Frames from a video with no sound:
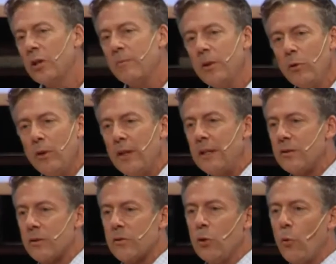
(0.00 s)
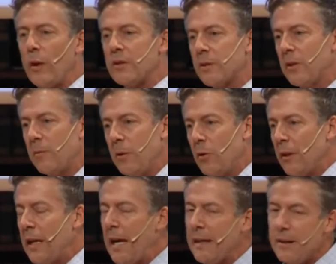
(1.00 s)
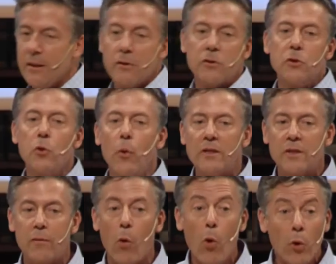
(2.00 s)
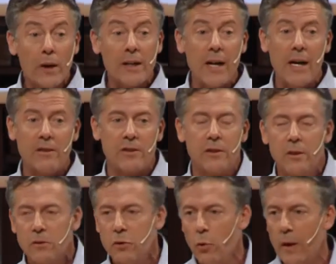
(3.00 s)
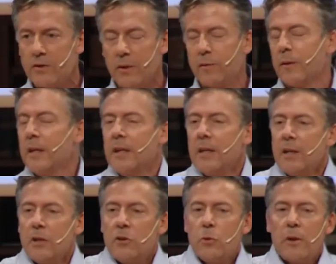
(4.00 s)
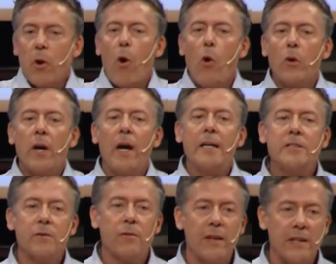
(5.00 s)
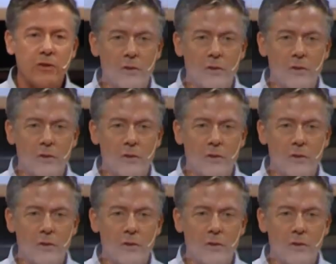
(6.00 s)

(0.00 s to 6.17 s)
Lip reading: communities, there's new ways of communicating, there's new ways of organizing, there's new ways of doing all kinds of things